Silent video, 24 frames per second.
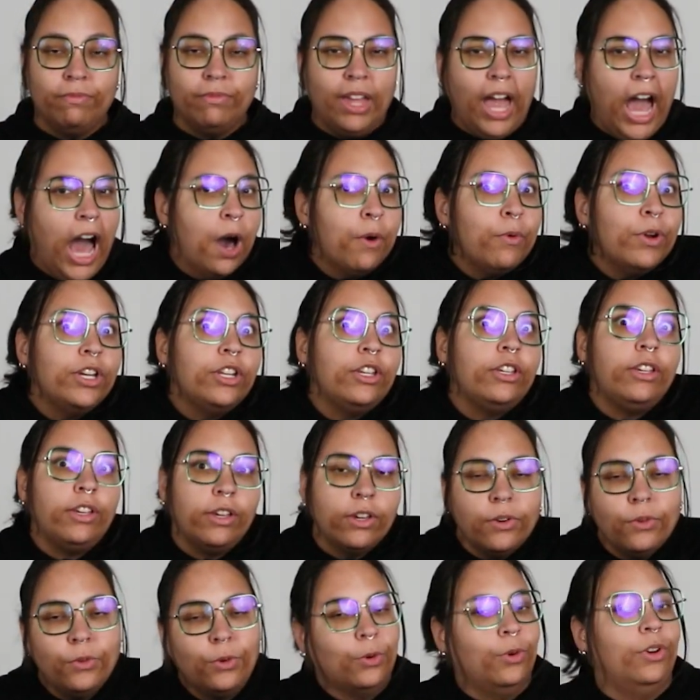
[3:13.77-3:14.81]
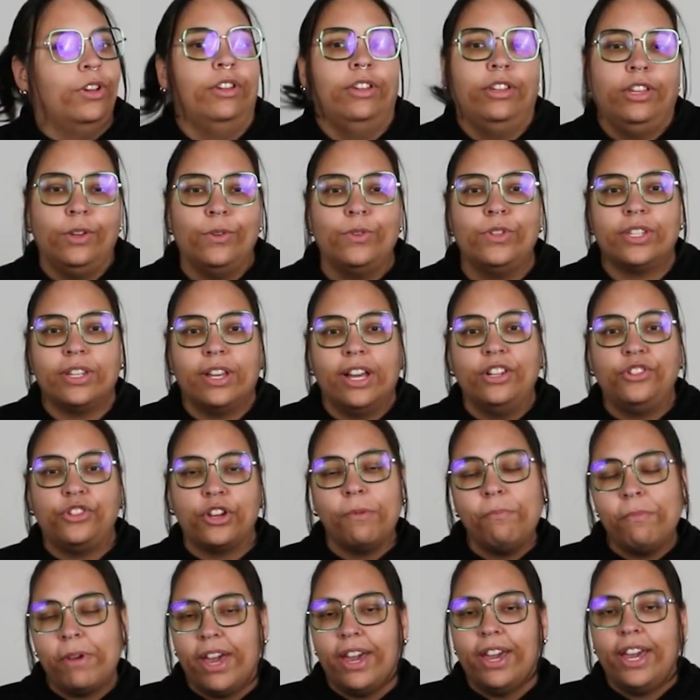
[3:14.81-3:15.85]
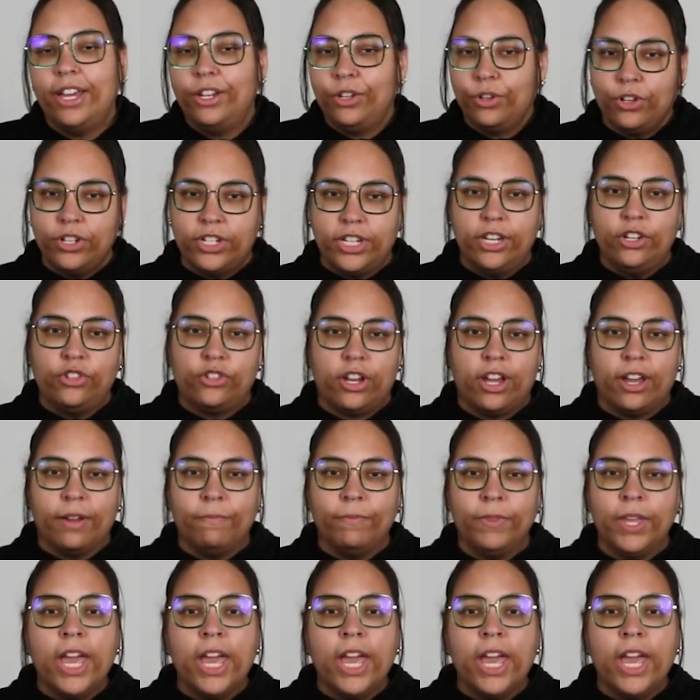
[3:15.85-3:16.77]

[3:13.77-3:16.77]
How would you use a djembe in your teaching?